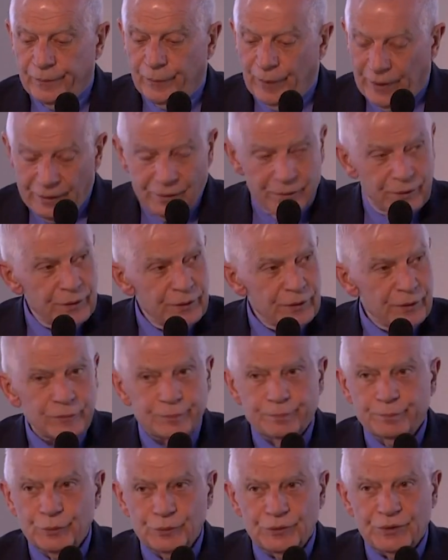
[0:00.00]
When
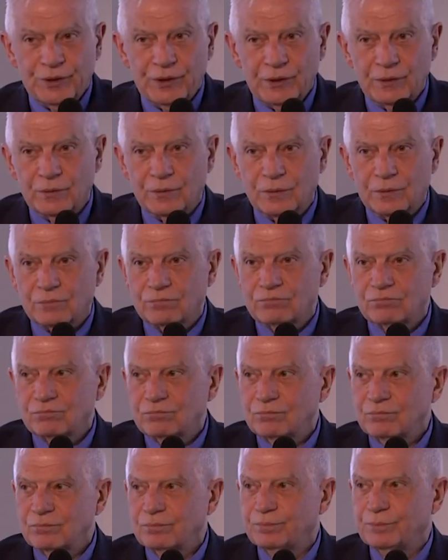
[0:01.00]
the Putin
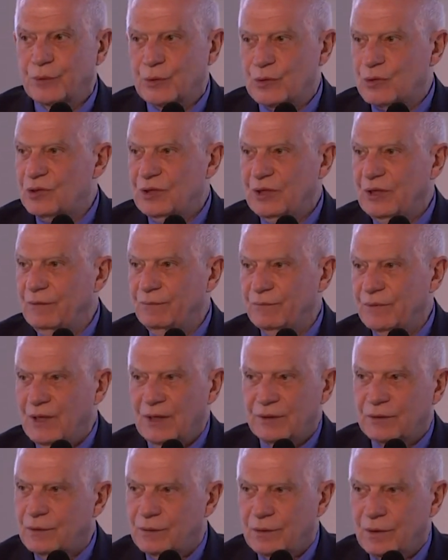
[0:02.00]
perceived
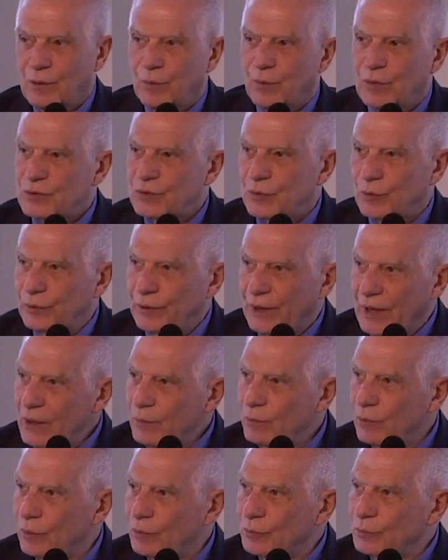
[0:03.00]
that he was
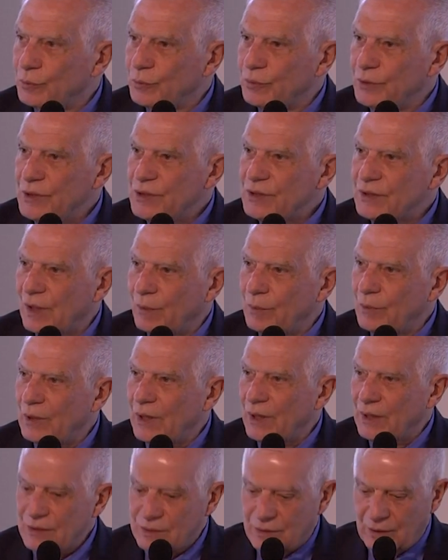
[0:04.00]
unable to
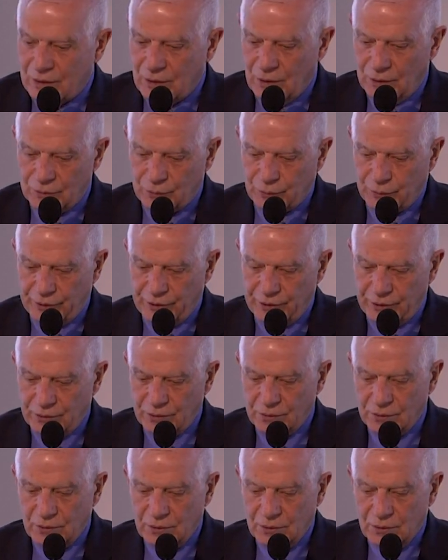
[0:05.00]
destabilize the country,
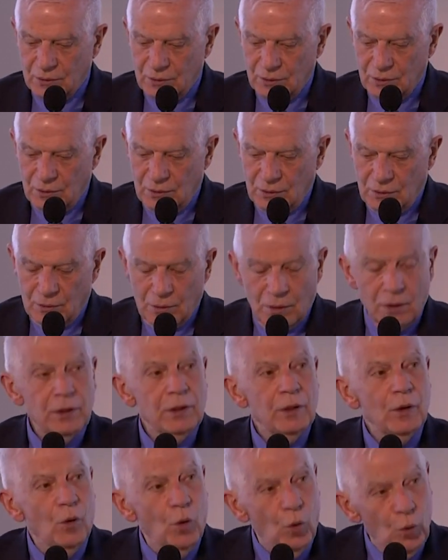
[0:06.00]

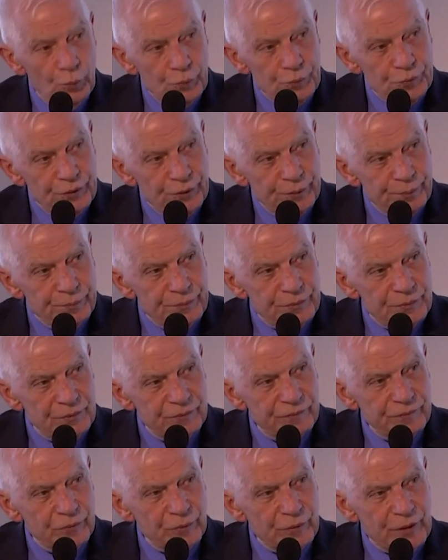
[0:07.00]
he opted
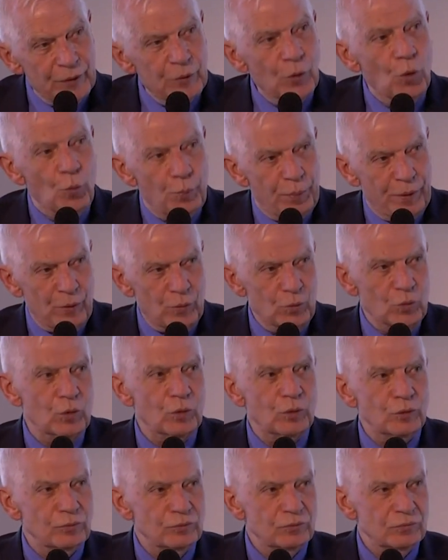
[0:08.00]
for an open
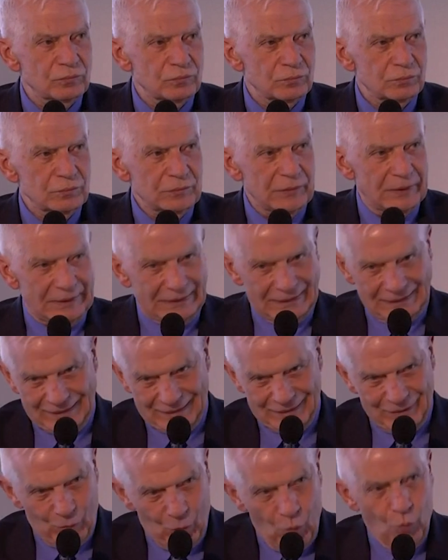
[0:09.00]
war,
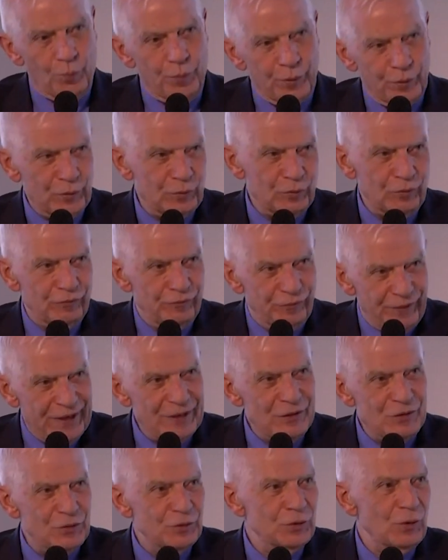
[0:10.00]
an open
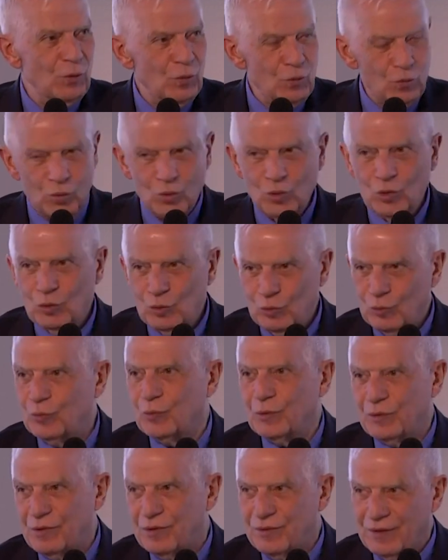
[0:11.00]
conventional war
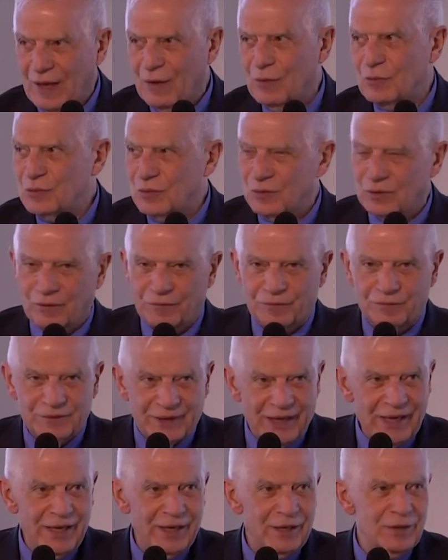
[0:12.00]
with thousands of
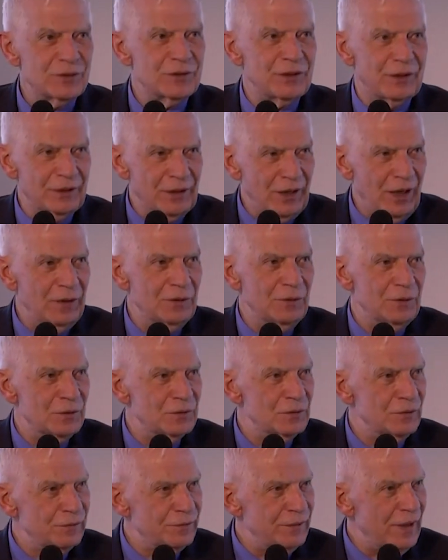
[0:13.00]
tanks and
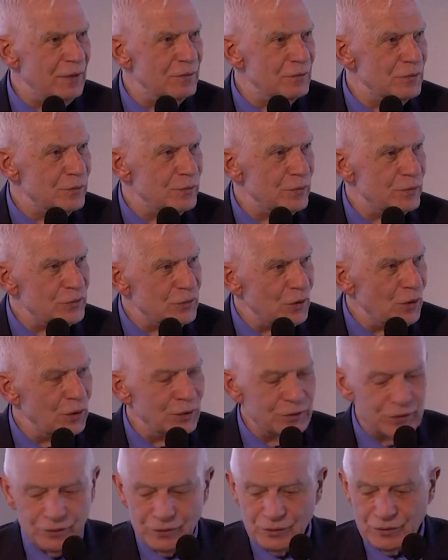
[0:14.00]
hundreds of thousands of
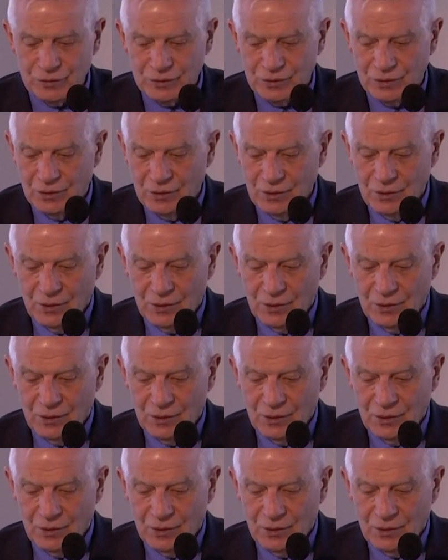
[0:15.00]
soldiers,